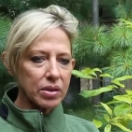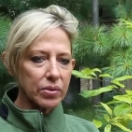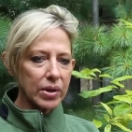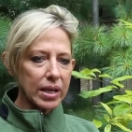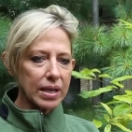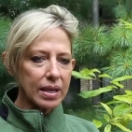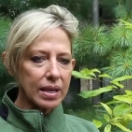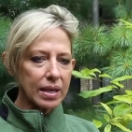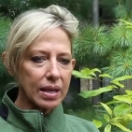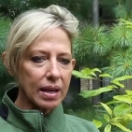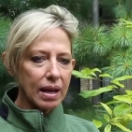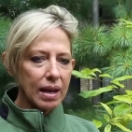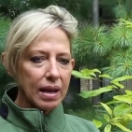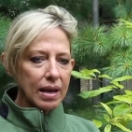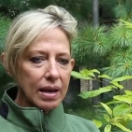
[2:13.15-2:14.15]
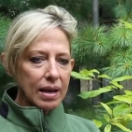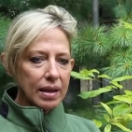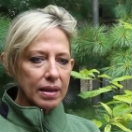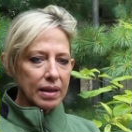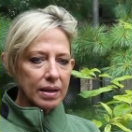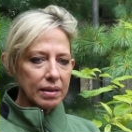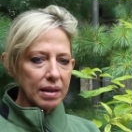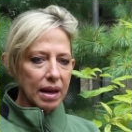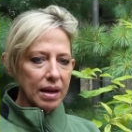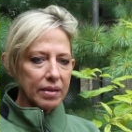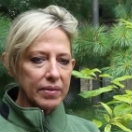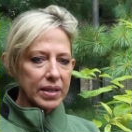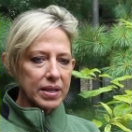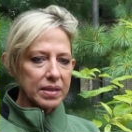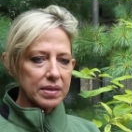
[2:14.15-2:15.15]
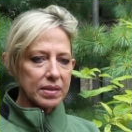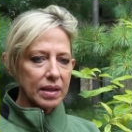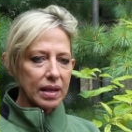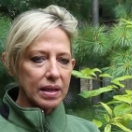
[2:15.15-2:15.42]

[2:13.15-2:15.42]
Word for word: the Reiki, I think a lot of it is